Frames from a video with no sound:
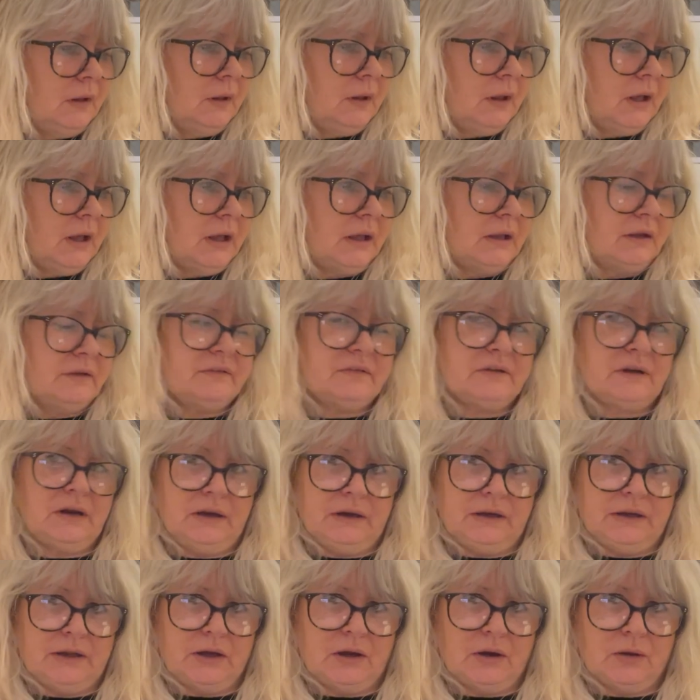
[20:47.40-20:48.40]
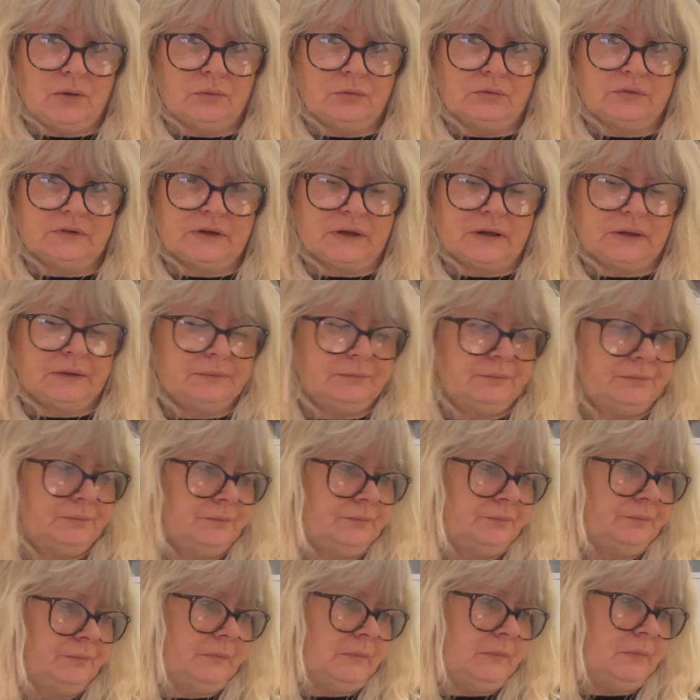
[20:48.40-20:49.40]
and slightly colder
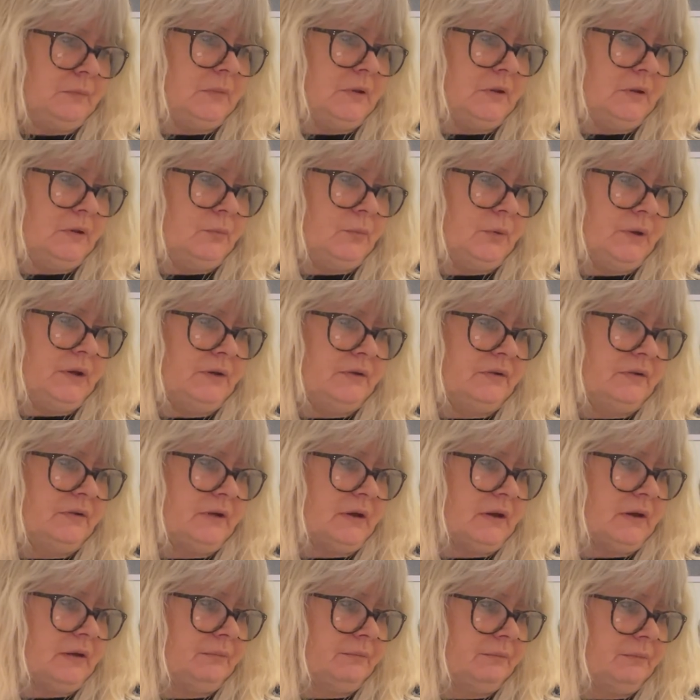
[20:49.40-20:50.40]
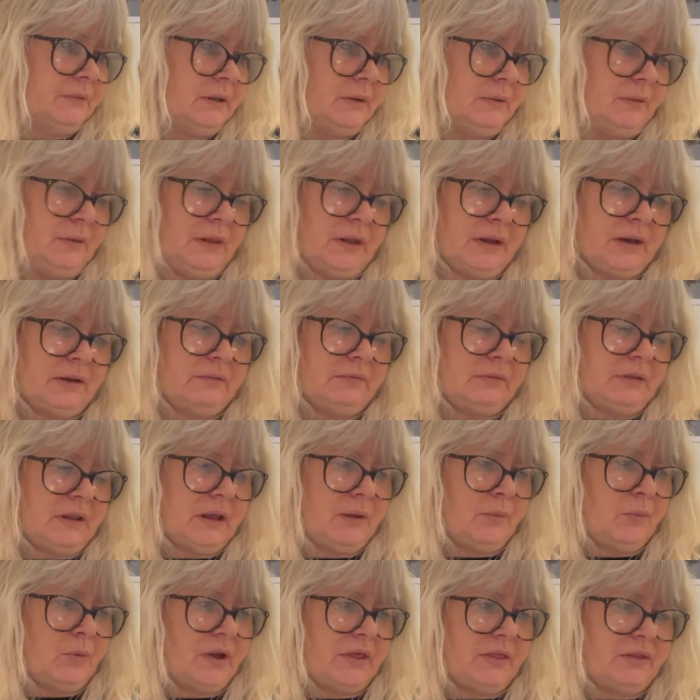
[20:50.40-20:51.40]
in the winter, and
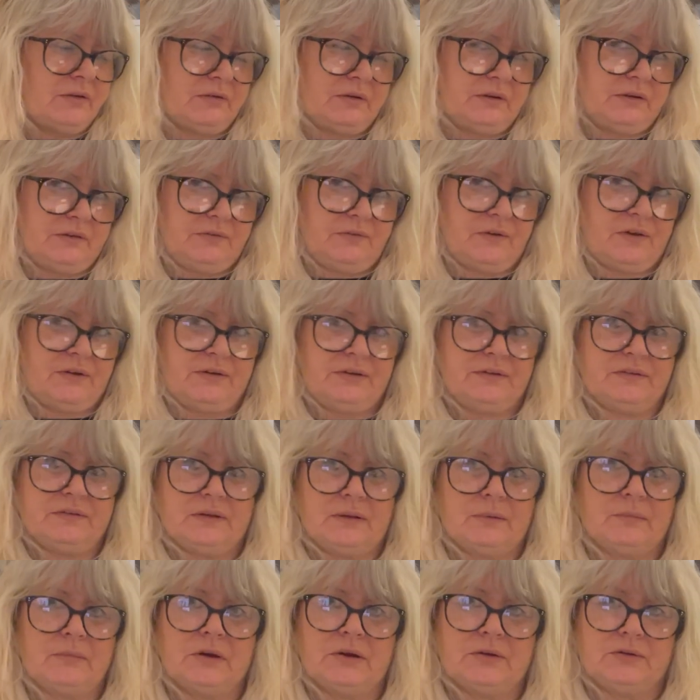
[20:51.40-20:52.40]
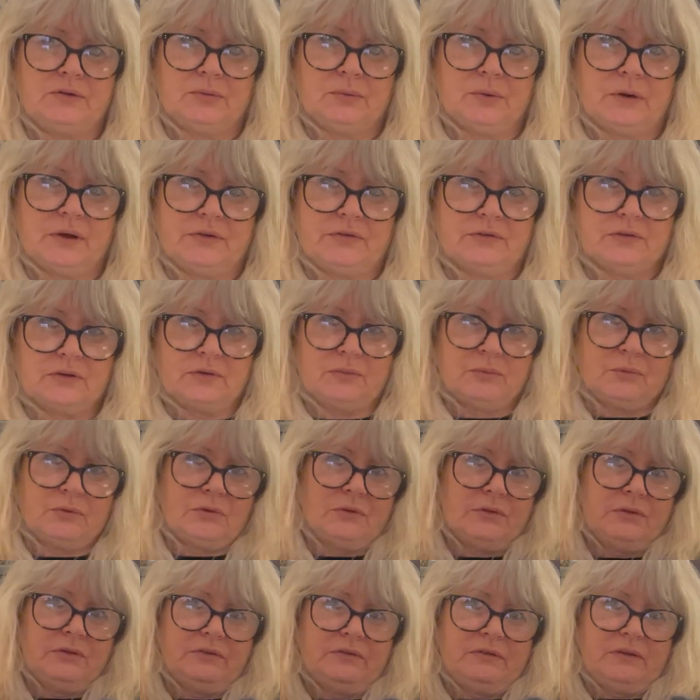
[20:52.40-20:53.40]
their weather is very similar to us because we're
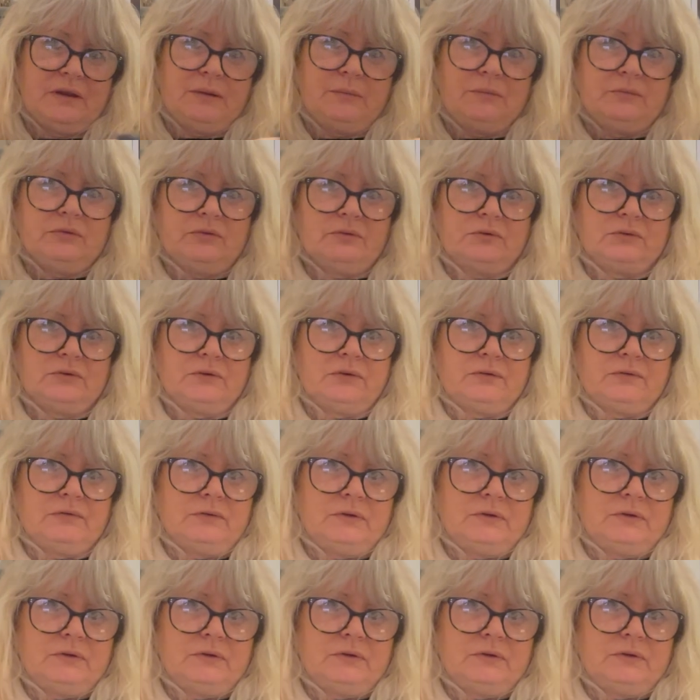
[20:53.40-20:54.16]
on the same sort of